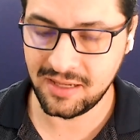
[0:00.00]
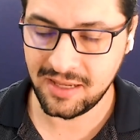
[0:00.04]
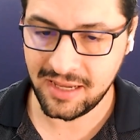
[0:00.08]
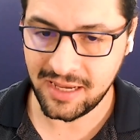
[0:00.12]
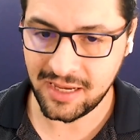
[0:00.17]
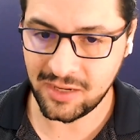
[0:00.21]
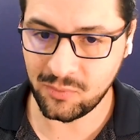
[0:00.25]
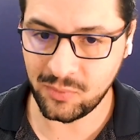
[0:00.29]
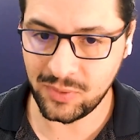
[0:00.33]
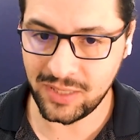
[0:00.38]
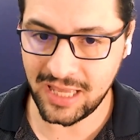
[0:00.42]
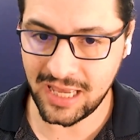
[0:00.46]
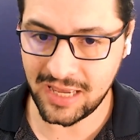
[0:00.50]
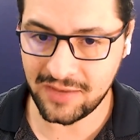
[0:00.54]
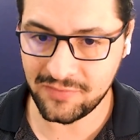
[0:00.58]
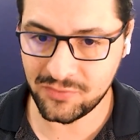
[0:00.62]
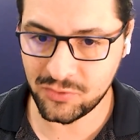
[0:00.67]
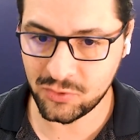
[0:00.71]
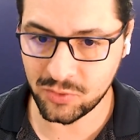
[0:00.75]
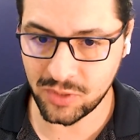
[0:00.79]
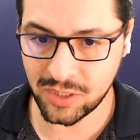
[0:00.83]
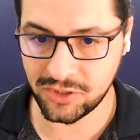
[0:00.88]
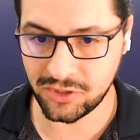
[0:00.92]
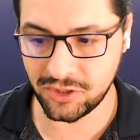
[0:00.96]
And we have
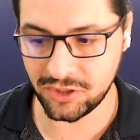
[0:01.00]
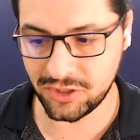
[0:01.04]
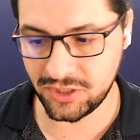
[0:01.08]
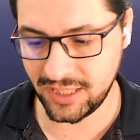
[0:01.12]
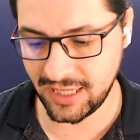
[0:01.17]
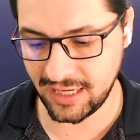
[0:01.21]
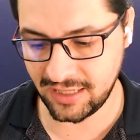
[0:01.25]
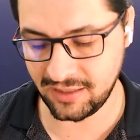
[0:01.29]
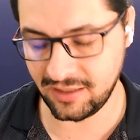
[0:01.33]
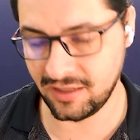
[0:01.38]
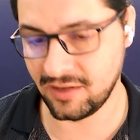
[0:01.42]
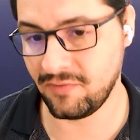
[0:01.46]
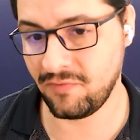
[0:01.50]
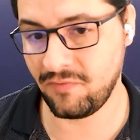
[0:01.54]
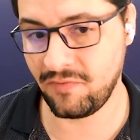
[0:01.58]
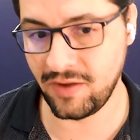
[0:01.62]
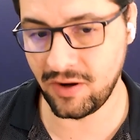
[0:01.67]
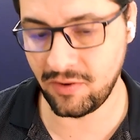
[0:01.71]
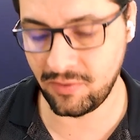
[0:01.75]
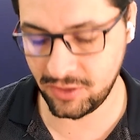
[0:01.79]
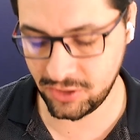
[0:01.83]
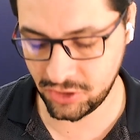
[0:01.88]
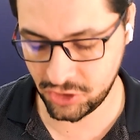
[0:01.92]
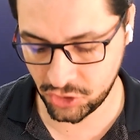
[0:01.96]
to understand in a
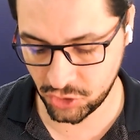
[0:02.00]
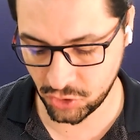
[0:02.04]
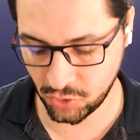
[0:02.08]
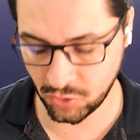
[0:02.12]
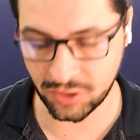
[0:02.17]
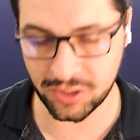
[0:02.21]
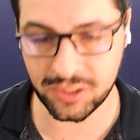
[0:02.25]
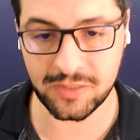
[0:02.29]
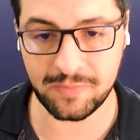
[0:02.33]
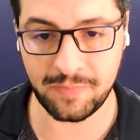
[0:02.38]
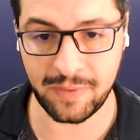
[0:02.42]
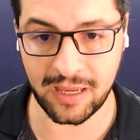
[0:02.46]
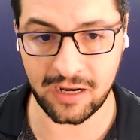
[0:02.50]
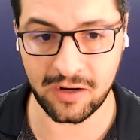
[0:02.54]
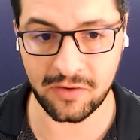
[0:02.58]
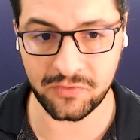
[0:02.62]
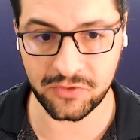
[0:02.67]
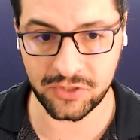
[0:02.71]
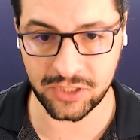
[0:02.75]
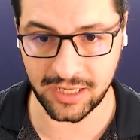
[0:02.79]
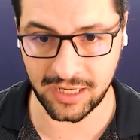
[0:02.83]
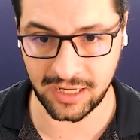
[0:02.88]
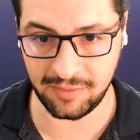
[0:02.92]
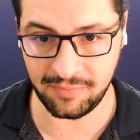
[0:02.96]
very short span of
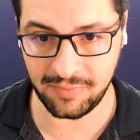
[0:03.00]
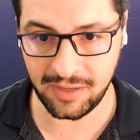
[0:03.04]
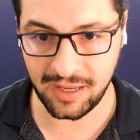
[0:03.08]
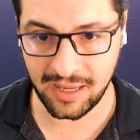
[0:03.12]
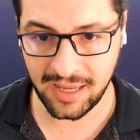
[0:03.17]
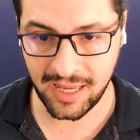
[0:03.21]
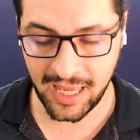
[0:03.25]
time